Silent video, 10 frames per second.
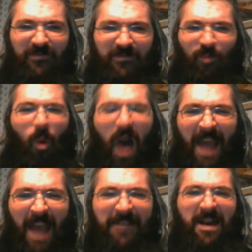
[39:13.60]

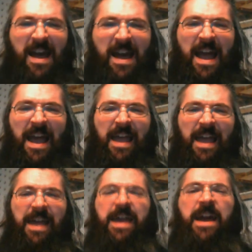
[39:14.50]
Why the
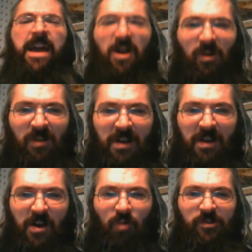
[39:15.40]
hell
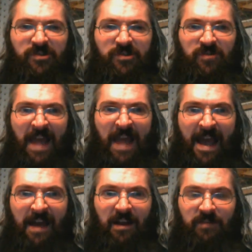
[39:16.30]
would you
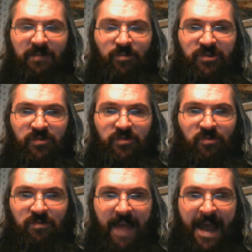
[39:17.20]
have
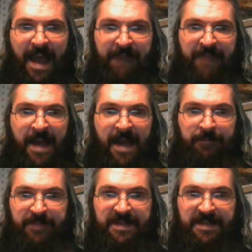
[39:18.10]

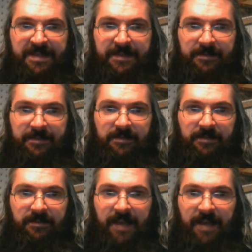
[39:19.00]
that be,
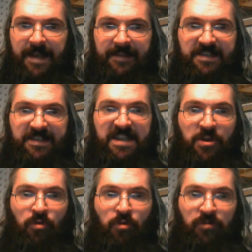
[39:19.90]
like,
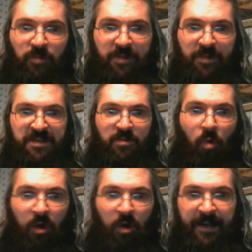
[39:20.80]
tiered within your
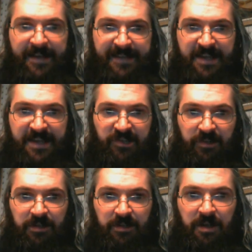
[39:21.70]

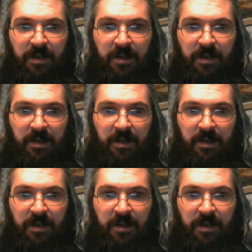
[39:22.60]
organization?